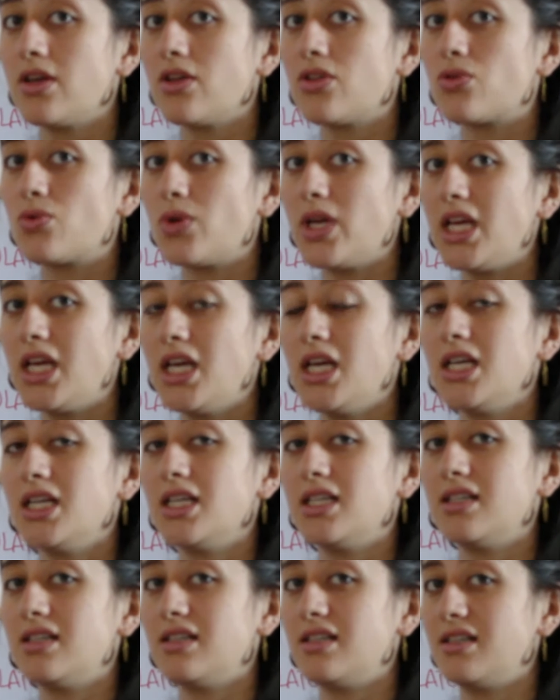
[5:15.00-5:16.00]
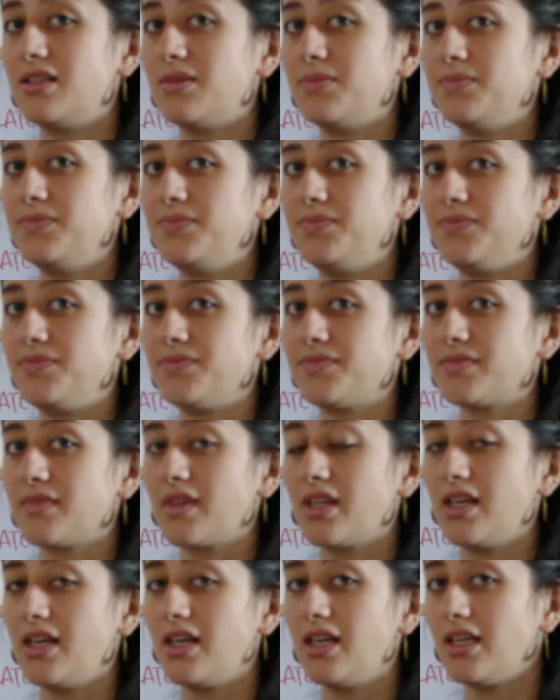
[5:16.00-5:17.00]
3
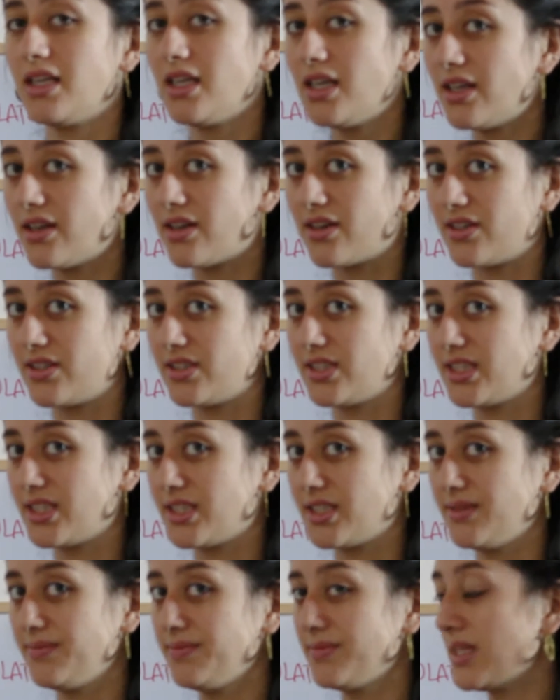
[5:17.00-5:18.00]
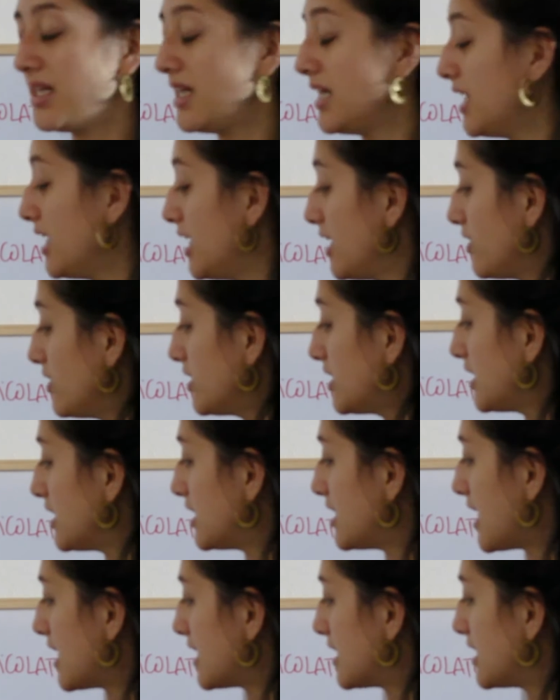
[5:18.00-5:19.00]
years, you
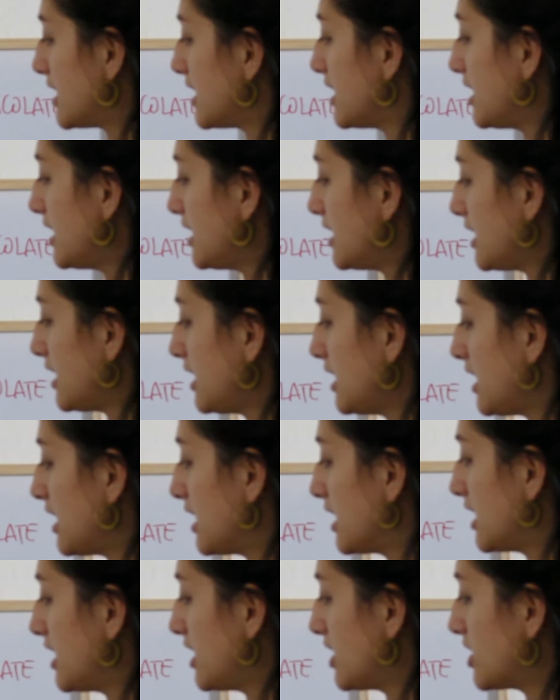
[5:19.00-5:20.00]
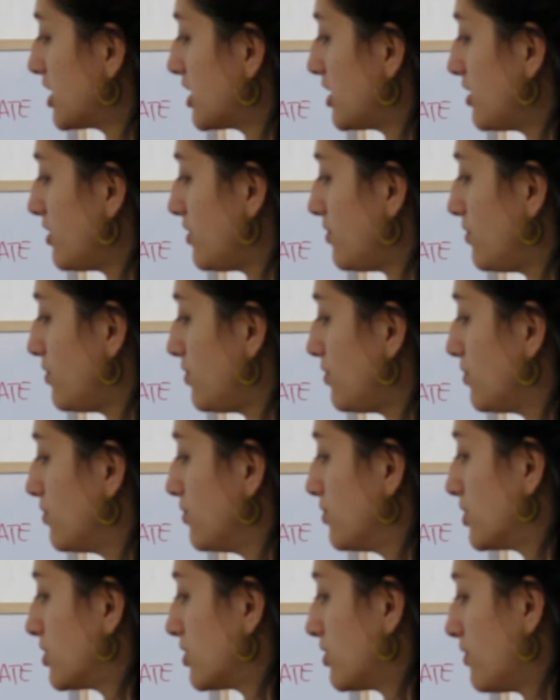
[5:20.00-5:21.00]
see that in English you
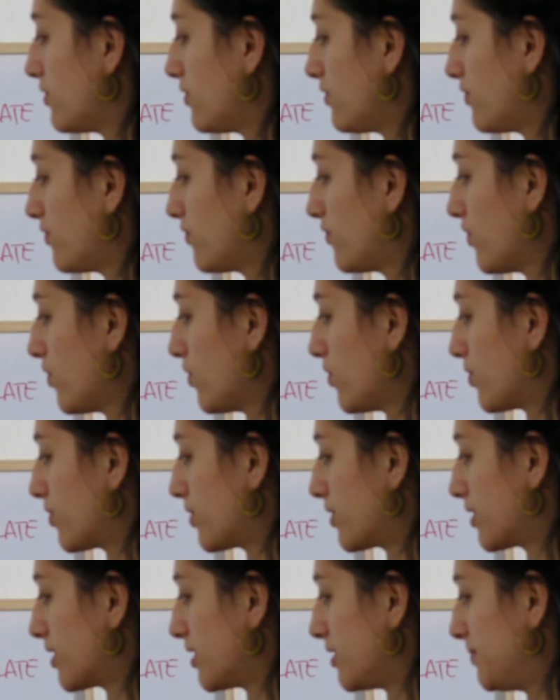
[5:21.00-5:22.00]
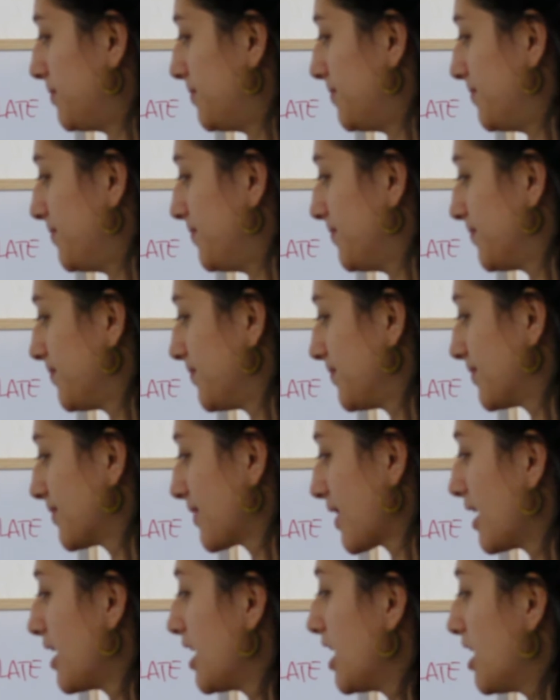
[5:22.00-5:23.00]
use for,
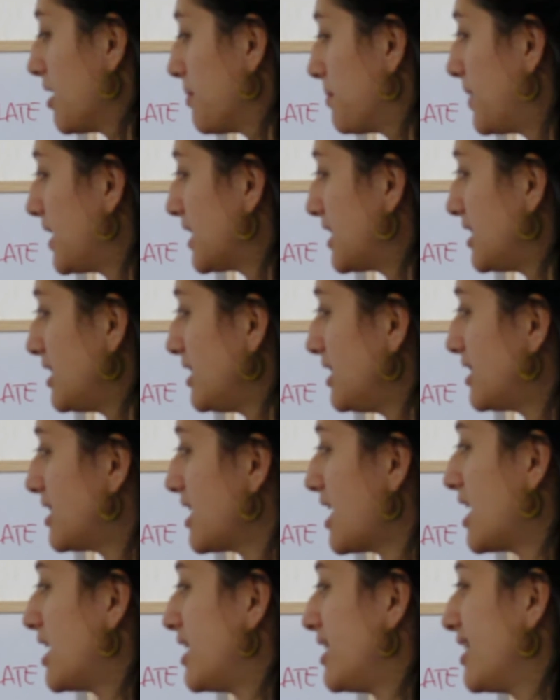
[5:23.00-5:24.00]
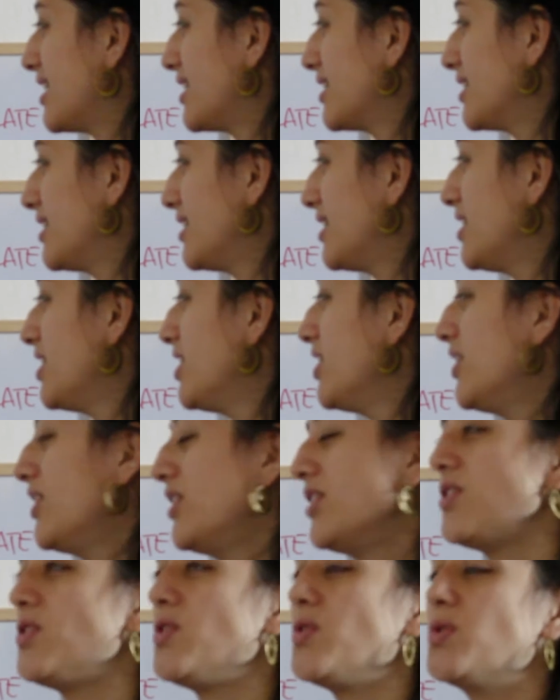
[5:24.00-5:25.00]
but in Italian
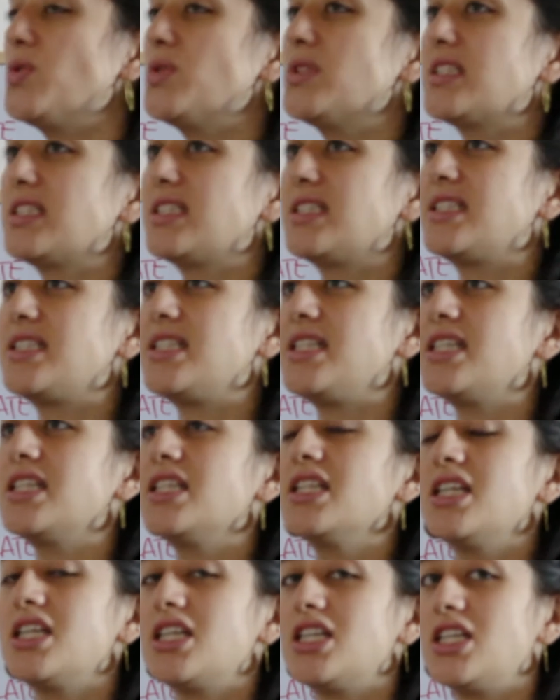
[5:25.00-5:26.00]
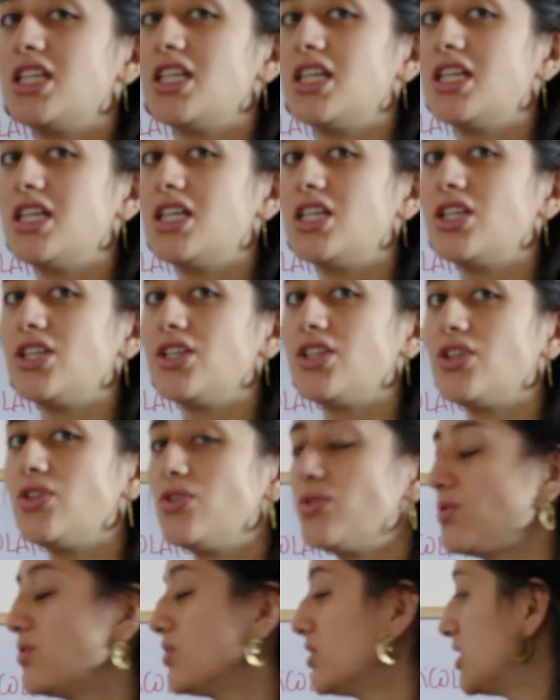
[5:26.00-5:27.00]
you still
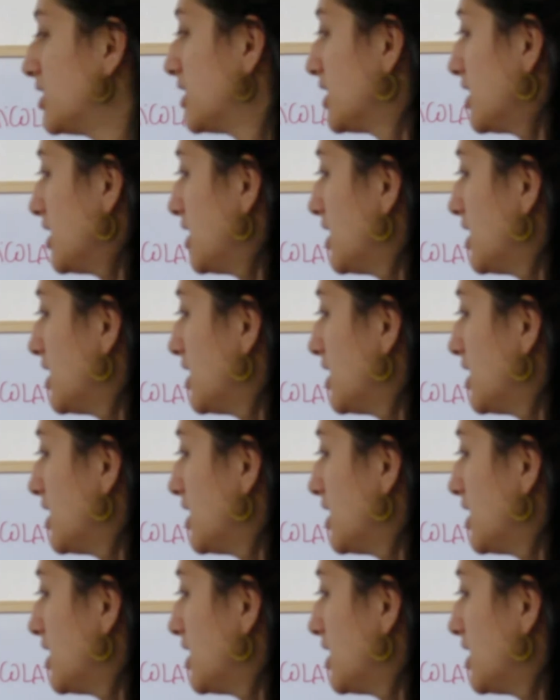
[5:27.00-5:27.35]
use